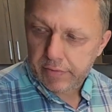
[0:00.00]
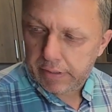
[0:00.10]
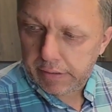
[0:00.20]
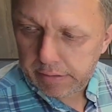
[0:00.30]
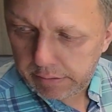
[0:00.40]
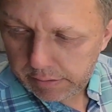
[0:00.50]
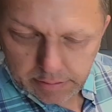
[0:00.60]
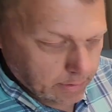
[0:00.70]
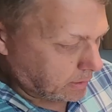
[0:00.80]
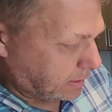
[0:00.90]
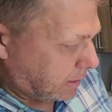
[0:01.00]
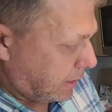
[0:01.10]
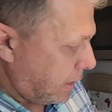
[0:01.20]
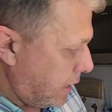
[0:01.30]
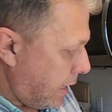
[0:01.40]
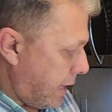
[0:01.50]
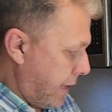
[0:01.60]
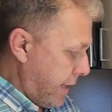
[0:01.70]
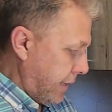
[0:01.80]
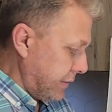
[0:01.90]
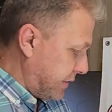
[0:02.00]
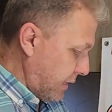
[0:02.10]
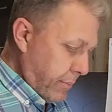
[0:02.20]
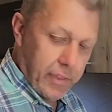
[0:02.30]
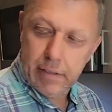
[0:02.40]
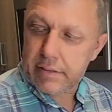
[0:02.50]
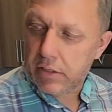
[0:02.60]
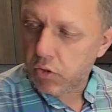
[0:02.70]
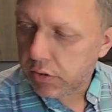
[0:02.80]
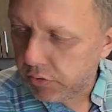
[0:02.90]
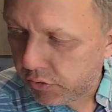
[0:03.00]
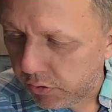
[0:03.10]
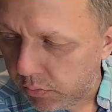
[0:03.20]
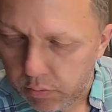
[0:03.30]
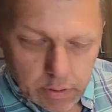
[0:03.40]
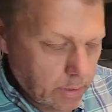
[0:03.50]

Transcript: here. And some things that you can do